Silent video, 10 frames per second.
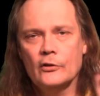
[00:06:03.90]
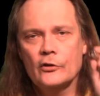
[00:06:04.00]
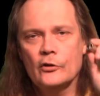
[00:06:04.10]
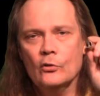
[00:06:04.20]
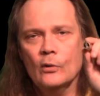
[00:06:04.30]

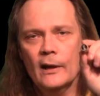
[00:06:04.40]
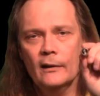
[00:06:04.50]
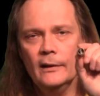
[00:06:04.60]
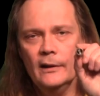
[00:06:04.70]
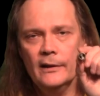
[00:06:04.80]
two
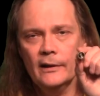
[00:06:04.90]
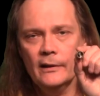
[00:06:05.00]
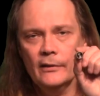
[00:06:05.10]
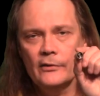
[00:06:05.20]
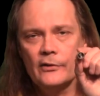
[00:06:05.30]

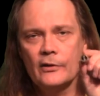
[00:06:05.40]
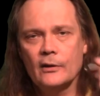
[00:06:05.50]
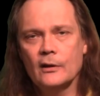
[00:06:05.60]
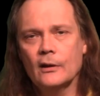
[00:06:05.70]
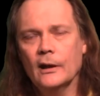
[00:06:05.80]
LEDs,
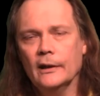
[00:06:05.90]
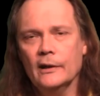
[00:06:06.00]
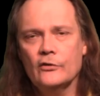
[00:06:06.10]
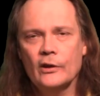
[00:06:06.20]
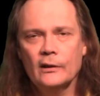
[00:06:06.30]
and
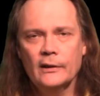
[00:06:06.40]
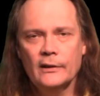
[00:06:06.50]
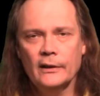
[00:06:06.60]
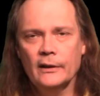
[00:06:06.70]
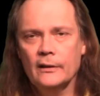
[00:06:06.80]
each
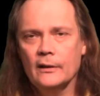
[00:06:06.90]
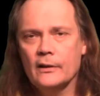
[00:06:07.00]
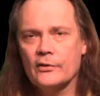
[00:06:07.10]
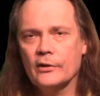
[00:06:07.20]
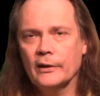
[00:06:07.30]
LED
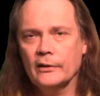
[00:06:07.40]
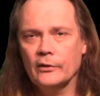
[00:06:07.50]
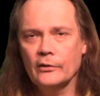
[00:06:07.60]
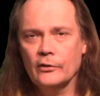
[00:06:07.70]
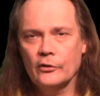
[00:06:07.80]
is
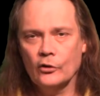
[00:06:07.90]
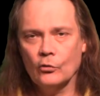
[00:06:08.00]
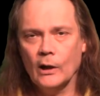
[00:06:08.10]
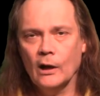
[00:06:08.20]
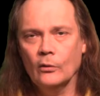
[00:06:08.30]
connected to
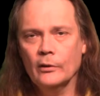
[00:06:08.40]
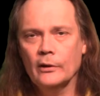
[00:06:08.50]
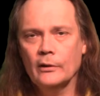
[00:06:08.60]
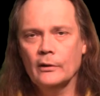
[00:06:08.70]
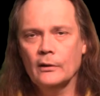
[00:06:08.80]

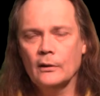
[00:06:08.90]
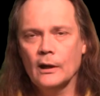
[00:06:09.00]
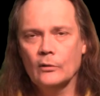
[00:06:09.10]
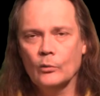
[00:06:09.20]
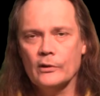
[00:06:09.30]
ground
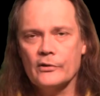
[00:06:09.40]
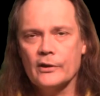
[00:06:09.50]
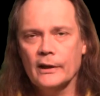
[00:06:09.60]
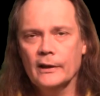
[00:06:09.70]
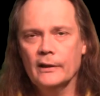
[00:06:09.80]
on one
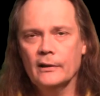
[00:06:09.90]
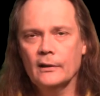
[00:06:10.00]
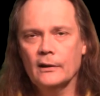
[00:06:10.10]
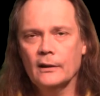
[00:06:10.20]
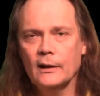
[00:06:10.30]
side,
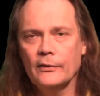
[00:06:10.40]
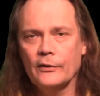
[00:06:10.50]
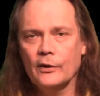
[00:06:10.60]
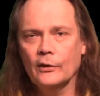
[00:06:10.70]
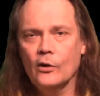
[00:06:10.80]
and then
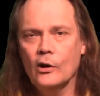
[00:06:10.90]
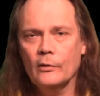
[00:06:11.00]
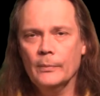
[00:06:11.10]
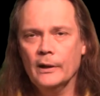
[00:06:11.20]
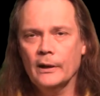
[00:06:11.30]
the long
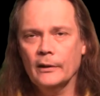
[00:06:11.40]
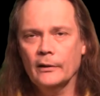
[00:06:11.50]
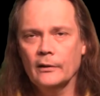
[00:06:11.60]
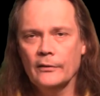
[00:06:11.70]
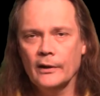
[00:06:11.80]

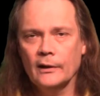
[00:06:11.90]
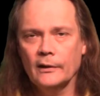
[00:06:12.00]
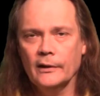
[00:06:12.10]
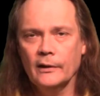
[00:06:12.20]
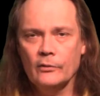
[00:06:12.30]
pin of the
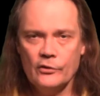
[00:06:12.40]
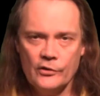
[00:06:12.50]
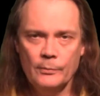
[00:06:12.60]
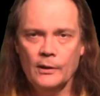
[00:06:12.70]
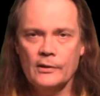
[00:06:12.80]
LED, which is
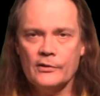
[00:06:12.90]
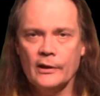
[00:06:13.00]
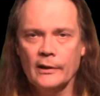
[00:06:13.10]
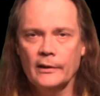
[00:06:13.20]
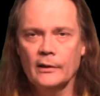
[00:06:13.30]
the plus
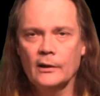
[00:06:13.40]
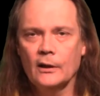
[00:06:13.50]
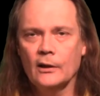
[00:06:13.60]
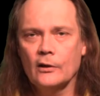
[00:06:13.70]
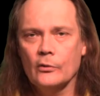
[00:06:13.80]
side,
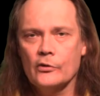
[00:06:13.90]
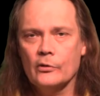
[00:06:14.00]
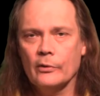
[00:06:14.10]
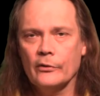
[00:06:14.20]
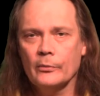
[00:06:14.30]
goes
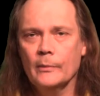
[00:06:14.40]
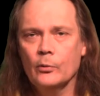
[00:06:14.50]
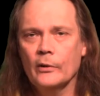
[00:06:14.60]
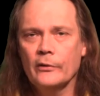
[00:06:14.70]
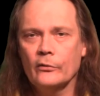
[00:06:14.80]
to a
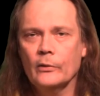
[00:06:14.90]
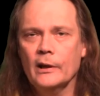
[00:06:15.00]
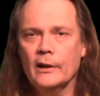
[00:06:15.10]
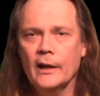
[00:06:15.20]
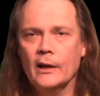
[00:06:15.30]

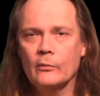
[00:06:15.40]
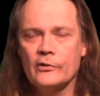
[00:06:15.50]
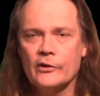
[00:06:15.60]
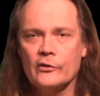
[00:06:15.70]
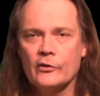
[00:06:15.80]
3.3K
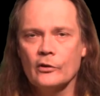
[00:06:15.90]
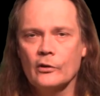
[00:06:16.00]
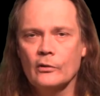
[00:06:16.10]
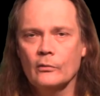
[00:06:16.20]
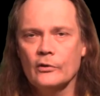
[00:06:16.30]
resistor,
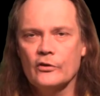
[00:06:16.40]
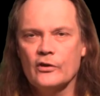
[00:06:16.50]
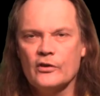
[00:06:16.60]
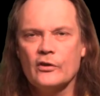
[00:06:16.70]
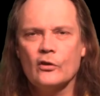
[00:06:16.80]
which
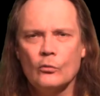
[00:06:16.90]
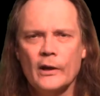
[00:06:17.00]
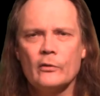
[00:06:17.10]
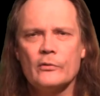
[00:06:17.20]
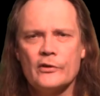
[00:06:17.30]
is the
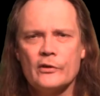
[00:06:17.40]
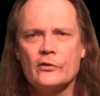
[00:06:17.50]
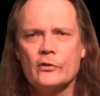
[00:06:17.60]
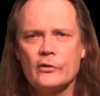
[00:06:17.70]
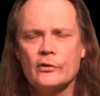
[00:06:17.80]
correct
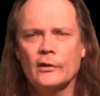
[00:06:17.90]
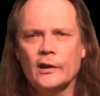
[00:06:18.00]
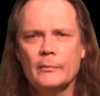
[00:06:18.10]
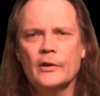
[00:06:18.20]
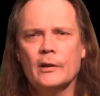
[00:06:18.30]
resistor to
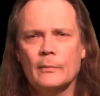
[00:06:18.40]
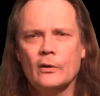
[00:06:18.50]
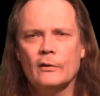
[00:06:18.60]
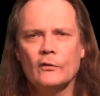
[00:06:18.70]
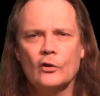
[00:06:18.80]
limit the
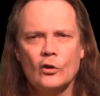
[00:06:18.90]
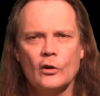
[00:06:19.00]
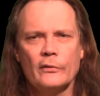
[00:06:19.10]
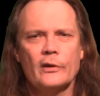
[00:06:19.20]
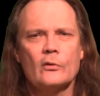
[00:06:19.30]
amount of
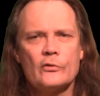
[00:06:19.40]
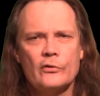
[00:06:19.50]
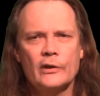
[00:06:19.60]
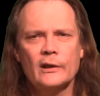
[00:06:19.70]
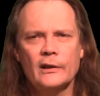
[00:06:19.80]
current that goes
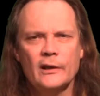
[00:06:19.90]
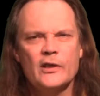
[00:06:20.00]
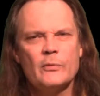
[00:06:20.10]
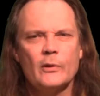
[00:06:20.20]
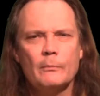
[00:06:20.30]
through the LED
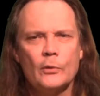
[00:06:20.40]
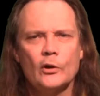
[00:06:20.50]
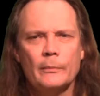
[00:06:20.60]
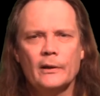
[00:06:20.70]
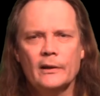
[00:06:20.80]
so we don't
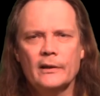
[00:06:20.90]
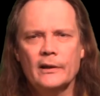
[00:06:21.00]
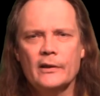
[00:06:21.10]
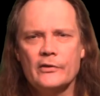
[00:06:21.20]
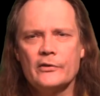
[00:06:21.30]
burn up
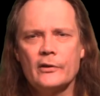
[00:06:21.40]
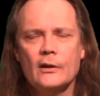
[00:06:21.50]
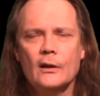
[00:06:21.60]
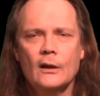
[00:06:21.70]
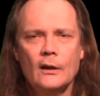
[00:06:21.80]
LEDs.
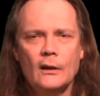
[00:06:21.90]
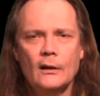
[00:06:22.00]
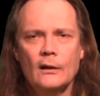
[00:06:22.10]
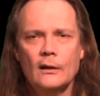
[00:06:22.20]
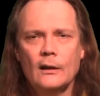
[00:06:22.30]

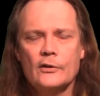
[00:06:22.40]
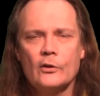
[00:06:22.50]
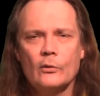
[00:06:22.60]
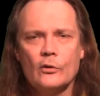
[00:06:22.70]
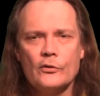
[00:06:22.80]
And
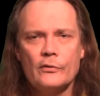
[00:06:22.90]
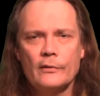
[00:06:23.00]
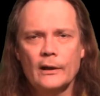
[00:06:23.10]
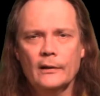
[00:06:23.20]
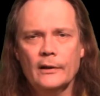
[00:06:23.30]
so it goes,
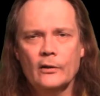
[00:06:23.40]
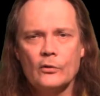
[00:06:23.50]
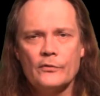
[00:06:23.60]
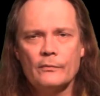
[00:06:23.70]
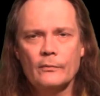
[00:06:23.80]
LED
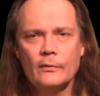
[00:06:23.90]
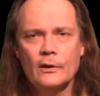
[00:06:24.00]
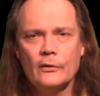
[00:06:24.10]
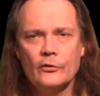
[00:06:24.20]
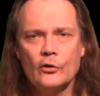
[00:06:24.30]
goes
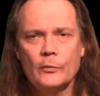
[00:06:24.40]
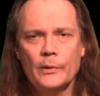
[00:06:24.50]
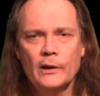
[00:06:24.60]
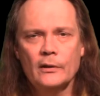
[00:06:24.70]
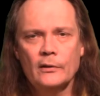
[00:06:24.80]
the short
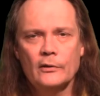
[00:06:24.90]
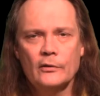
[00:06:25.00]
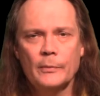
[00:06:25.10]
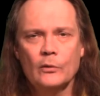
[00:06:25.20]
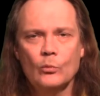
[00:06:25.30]
pin
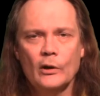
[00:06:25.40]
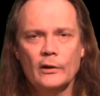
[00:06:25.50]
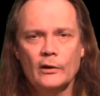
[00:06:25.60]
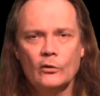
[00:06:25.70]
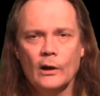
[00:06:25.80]
to pin one
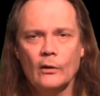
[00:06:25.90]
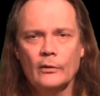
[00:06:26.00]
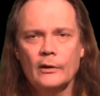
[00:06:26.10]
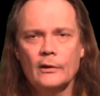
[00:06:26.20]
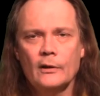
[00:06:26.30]
on
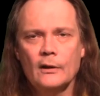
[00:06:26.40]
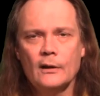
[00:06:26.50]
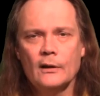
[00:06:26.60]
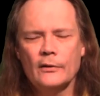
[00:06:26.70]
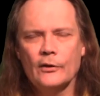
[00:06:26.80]
ground,
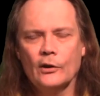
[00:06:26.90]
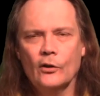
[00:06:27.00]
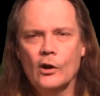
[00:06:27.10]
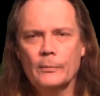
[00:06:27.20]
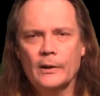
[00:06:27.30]
then the
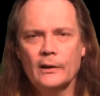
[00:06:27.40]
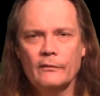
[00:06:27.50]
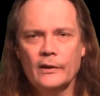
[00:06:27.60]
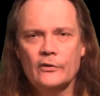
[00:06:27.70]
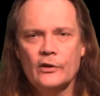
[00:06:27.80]
long pin
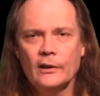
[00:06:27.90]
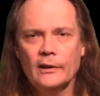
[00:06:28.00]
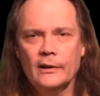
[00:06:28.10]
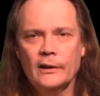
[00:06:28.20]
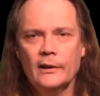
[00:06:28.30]
of each
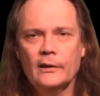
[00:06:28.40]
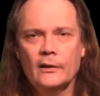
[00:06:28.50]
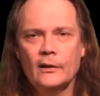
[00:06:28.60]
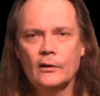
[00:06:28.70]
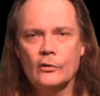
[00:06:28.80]
LED
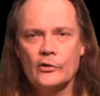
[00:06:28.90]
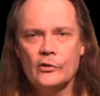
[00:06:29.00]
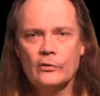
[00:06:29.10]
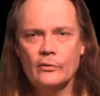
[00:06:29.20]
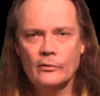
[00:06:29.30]
goes to